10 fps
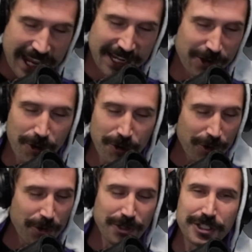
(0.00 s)

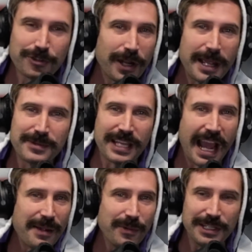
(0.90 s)
Who who describes
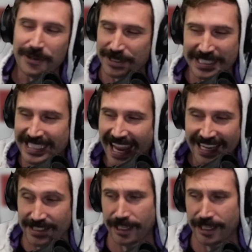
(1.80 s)
time windows in days?